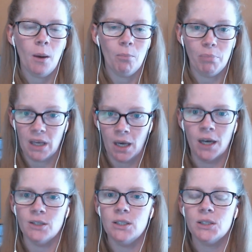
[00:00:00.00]

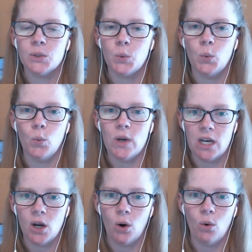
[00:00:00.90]
because we
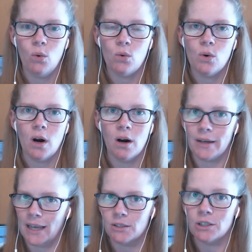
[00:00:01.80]
know our
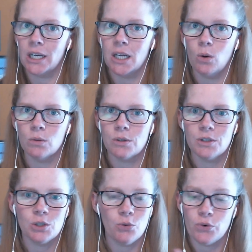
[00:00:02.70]
cats are getting older.
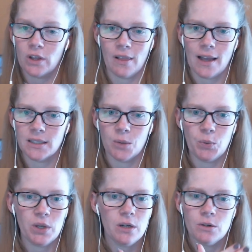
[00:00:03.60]
So for the last
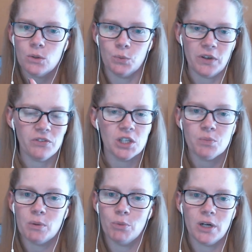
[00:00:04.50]
couple of years, we've just
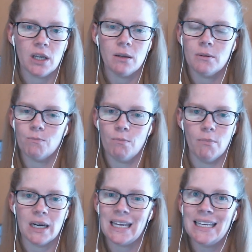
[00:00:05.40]
been putting
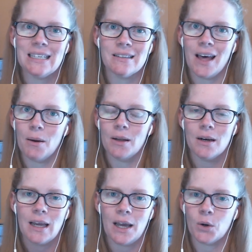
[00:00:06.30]
money into that
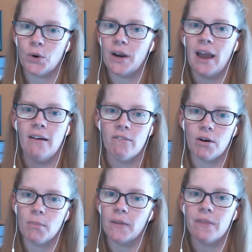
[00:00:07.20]
category every
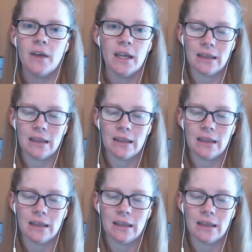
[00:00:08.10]
month and